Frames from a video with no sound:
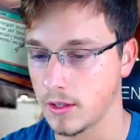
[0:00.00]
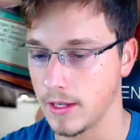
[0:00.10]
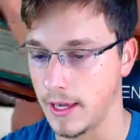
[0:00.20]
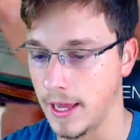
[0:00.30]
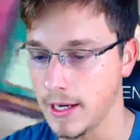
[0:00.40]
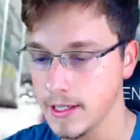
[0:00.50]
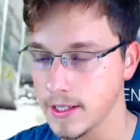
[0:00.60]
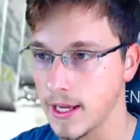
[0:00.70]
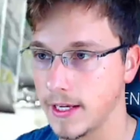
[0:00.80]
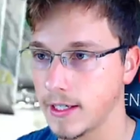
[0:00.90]
And
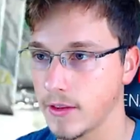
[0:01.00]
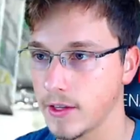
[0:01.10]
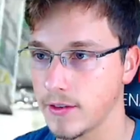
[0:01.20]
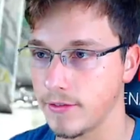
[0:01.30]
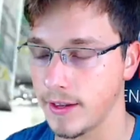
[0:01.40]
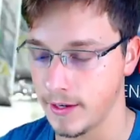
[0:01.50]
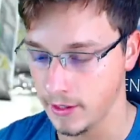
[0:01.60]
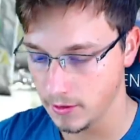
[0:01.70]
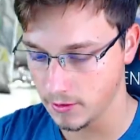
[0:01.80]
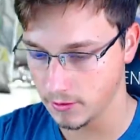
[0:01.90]
another
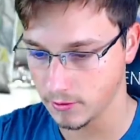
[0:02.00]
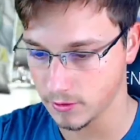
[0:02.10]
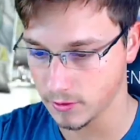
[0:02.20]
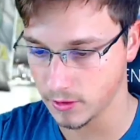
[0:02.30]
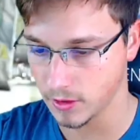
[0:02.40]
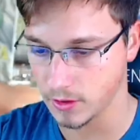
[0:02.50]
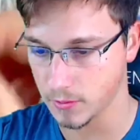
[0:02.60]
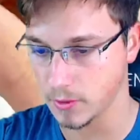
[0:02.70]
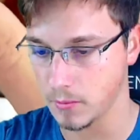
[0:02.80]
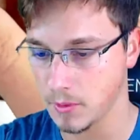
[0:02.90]
Defender. Not a
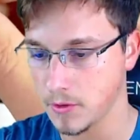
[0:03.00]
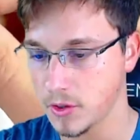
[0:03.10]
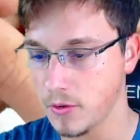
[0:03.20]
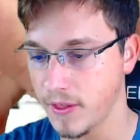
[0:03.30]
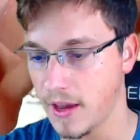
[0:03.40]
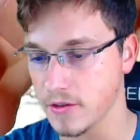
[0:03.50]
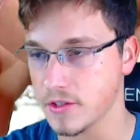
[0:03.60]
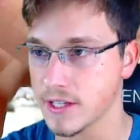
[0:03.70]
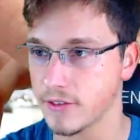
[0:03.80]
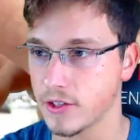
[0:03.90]
problem.
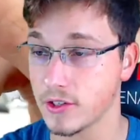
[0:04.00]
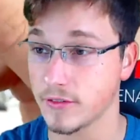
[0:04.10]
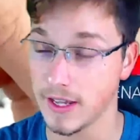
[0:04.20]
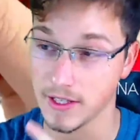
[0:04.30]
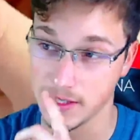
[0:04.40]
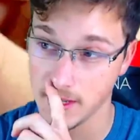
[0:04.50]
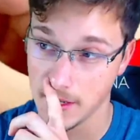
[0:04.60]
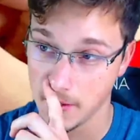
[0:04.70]
2,700 defense.